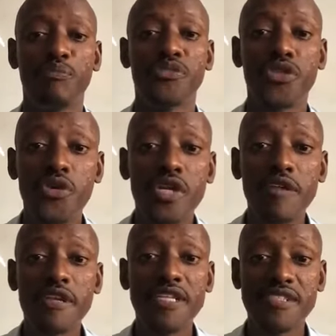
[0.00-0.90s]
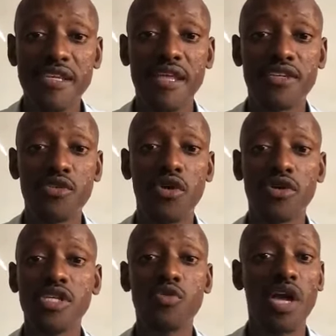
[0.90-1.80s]
he'll definitely say that, you know,
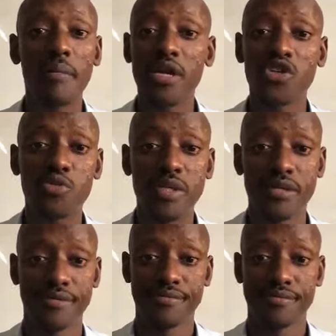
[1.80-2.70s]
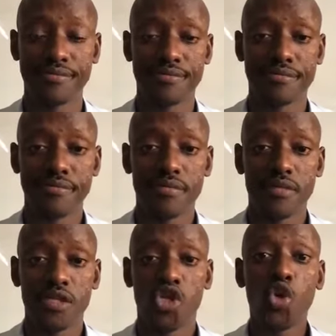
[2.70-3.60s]
you didn't wire money to me.
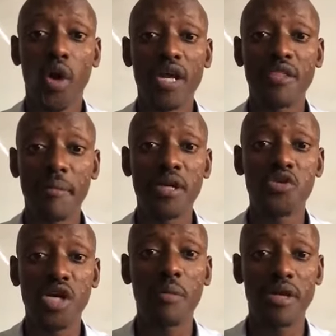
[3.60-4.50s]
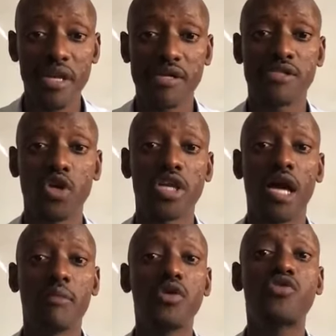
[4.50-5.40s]
You wired the money to someone else, so
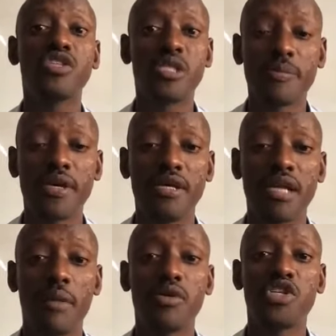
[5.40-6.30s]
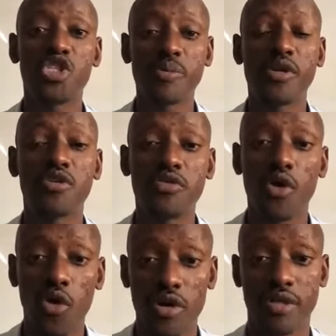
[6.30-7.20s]
I'm not recipient of the
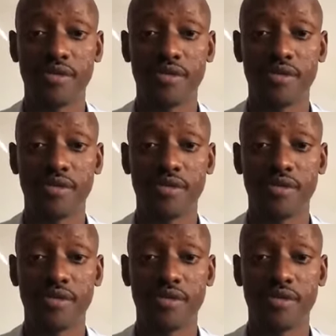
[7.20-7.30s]
loan.